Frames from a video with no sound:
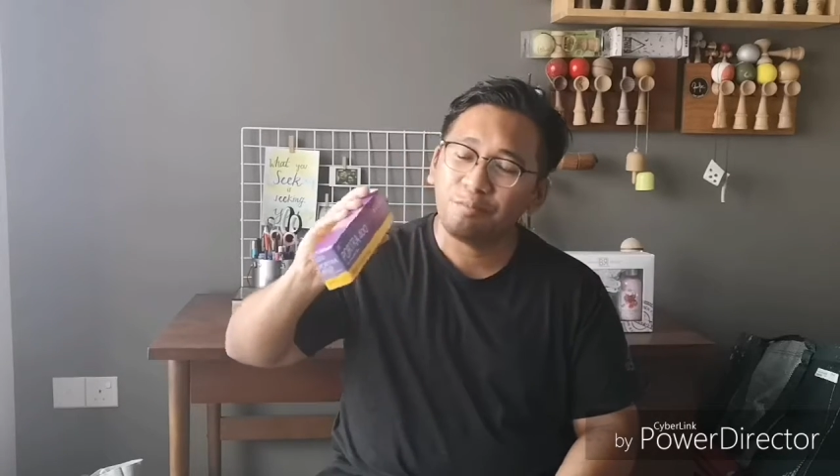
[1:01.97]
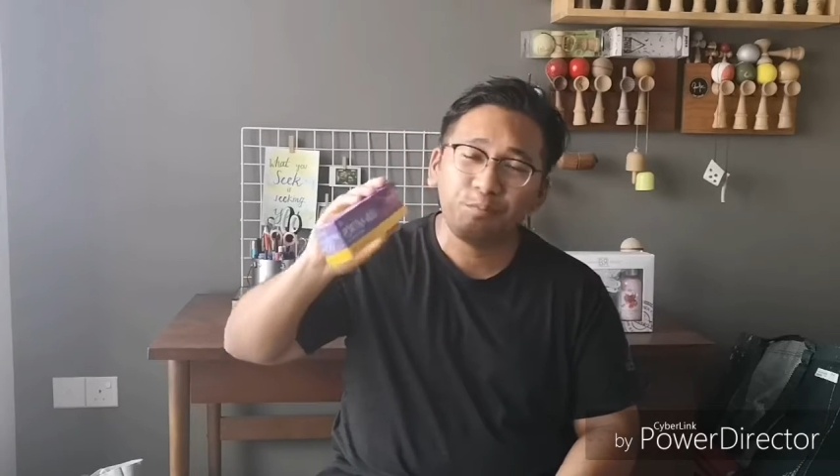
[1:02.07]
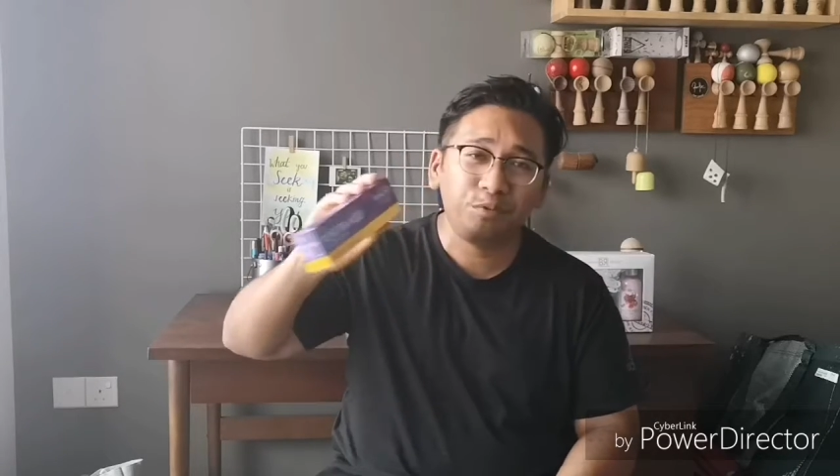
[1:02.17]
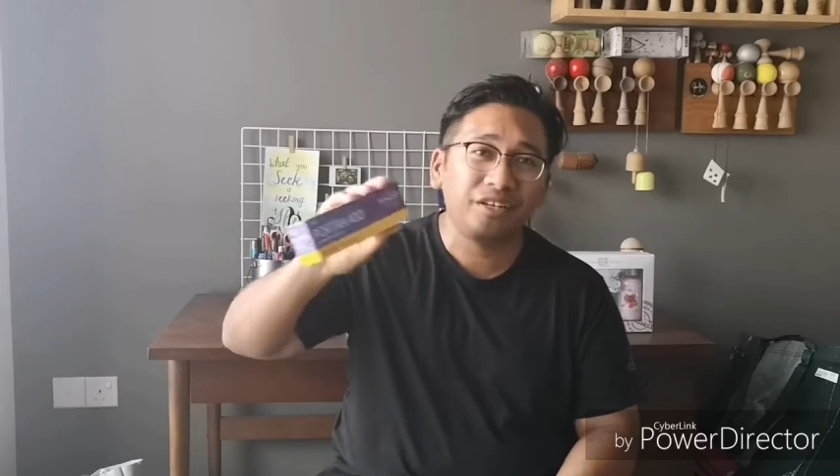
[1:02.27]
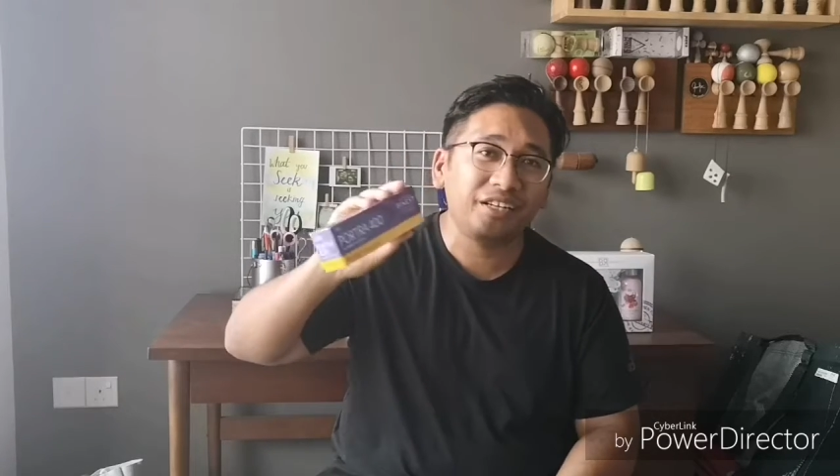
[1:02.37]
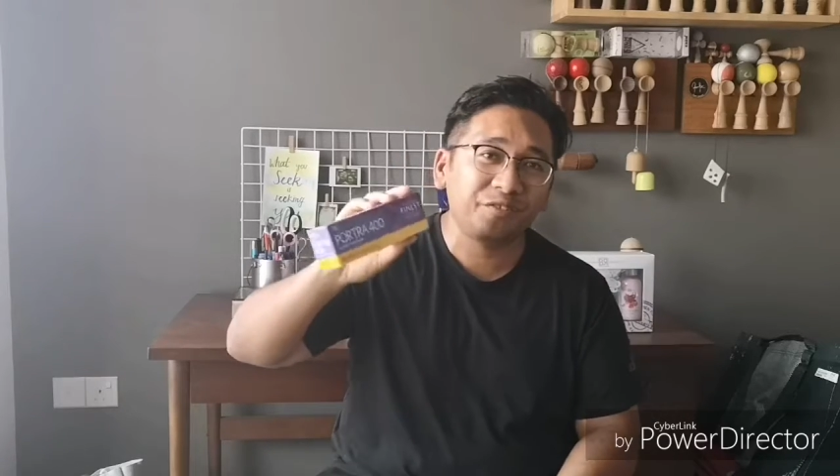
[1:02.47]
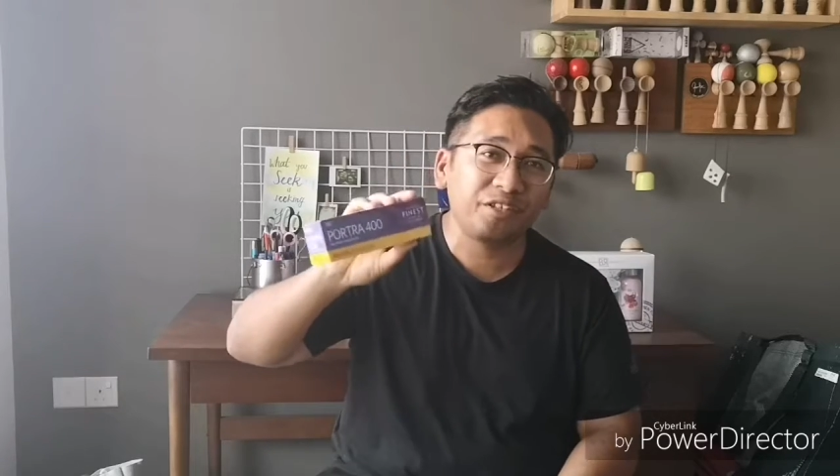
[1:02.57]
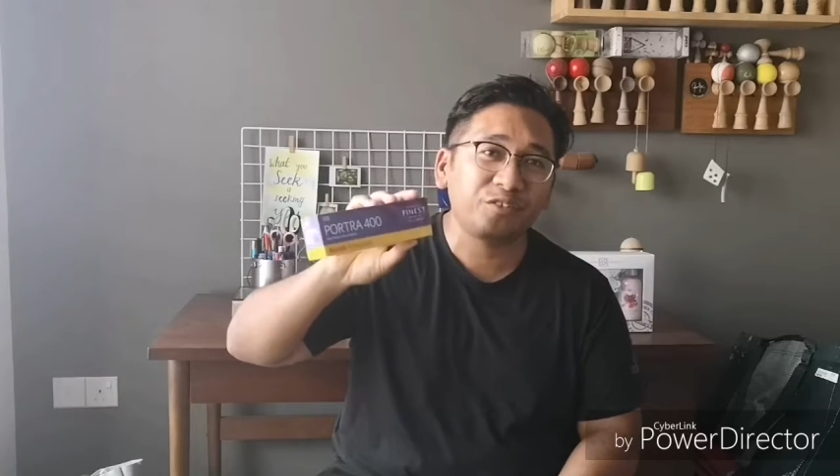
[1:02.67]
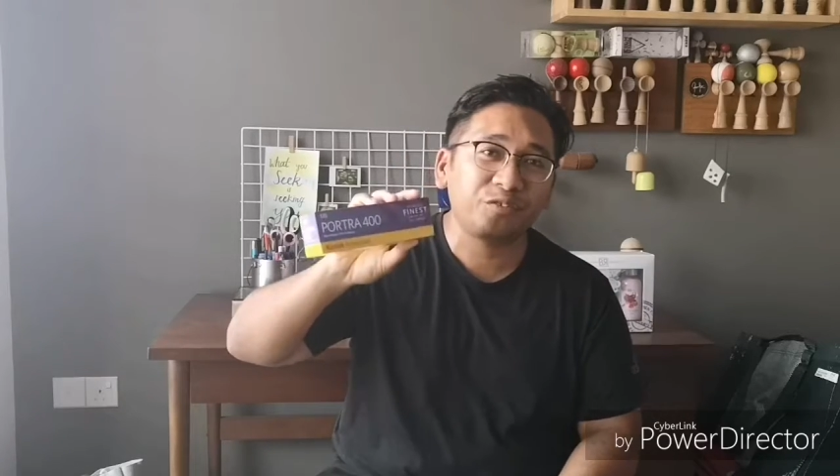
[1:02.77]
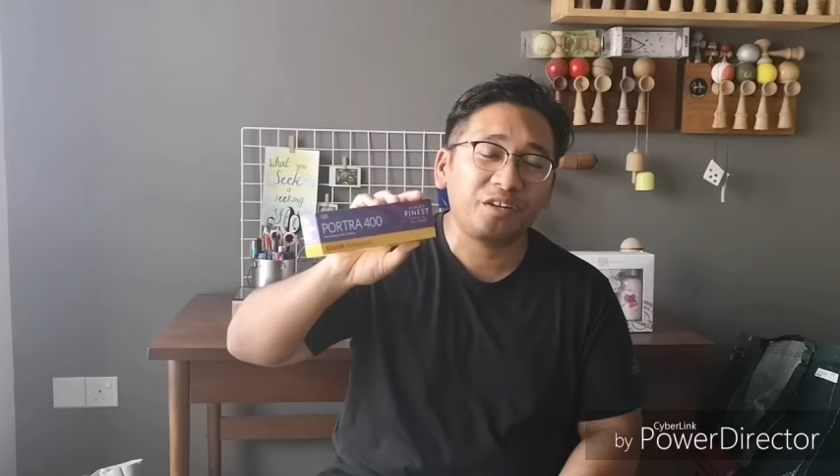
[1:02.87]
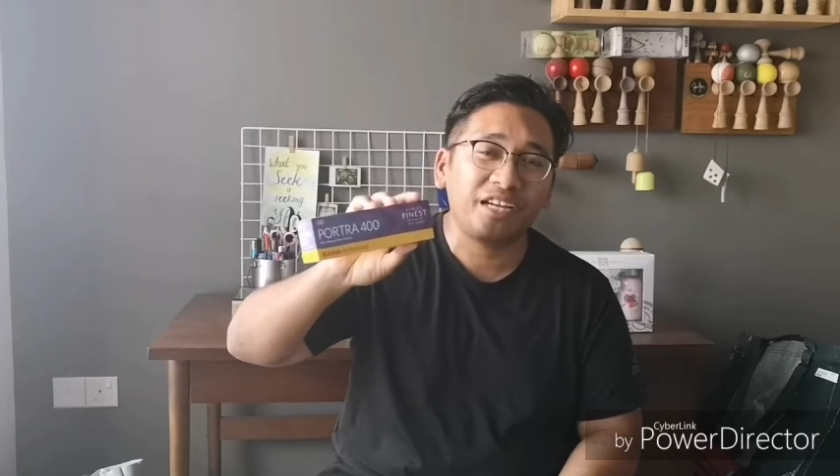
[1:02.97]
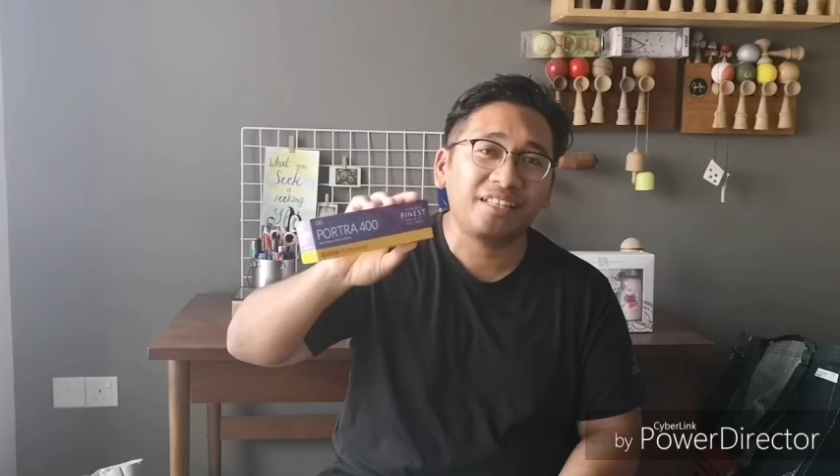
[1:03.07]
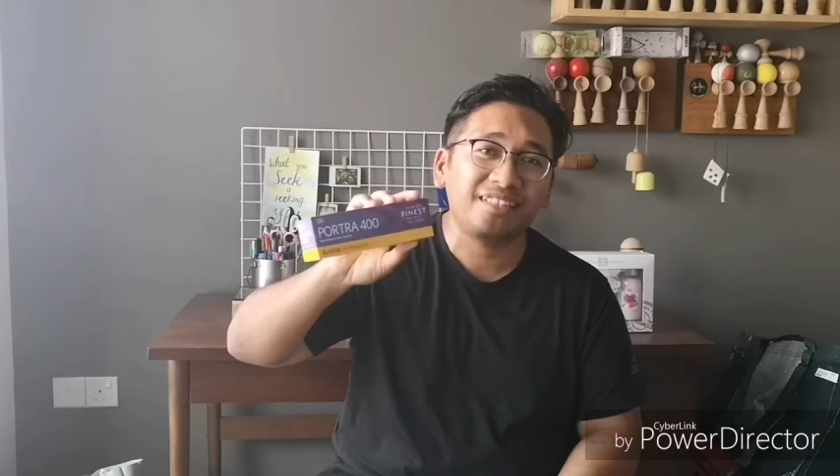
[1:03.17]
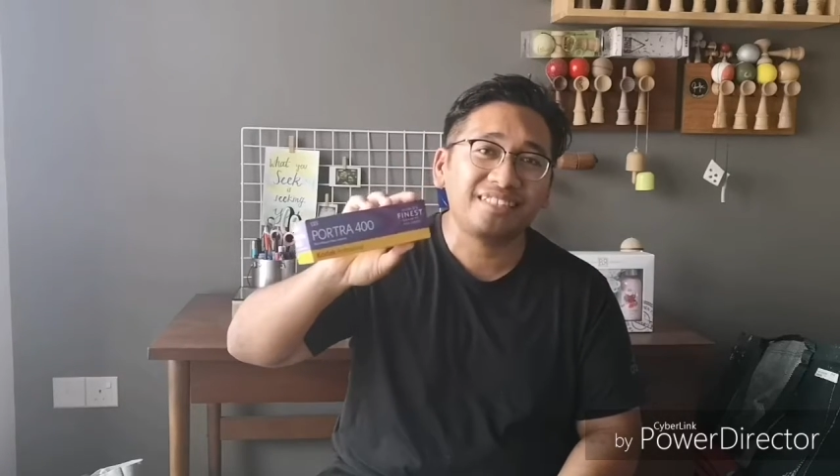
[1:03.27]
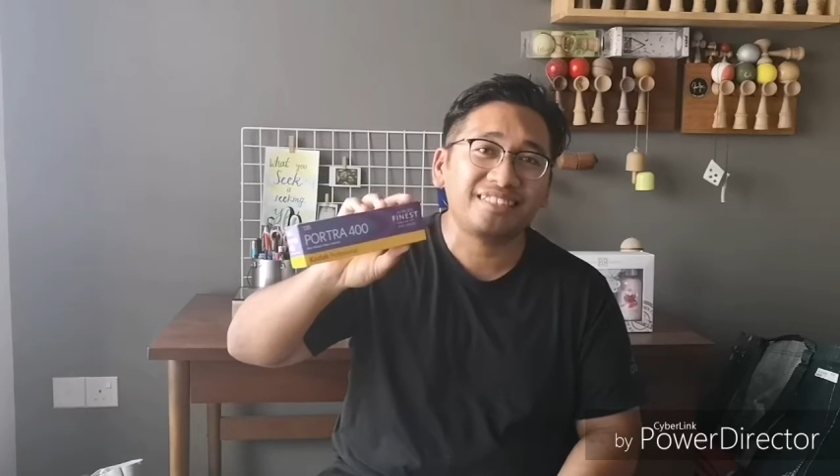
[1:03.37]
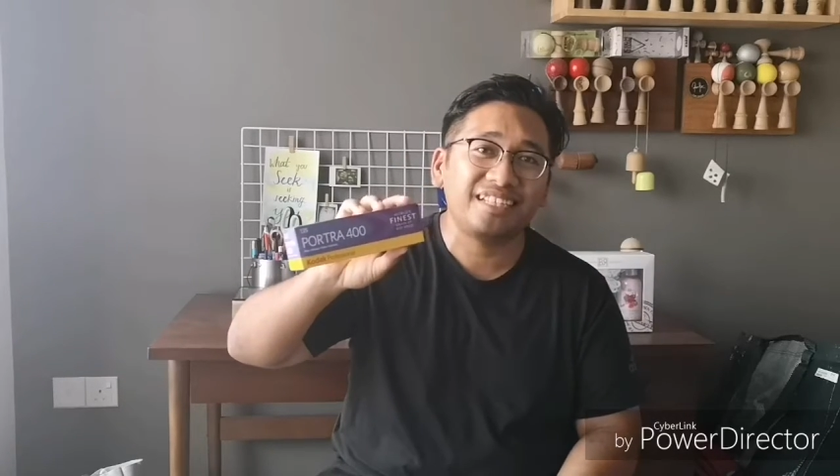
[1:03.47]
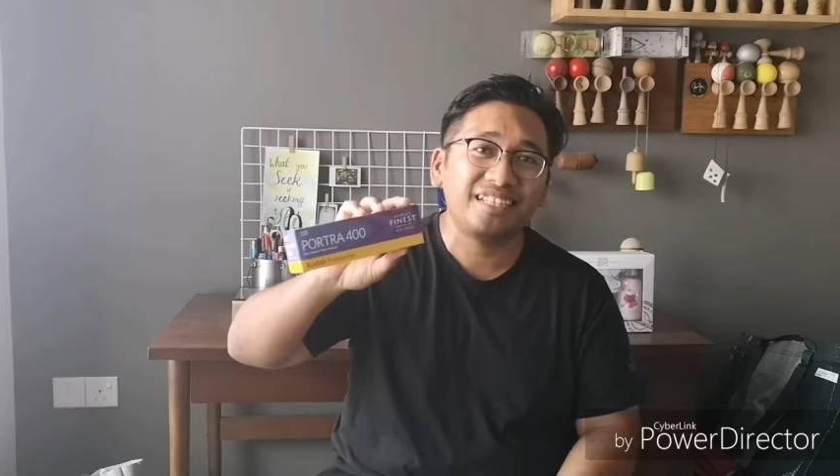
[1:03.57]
Pretty difficult to find these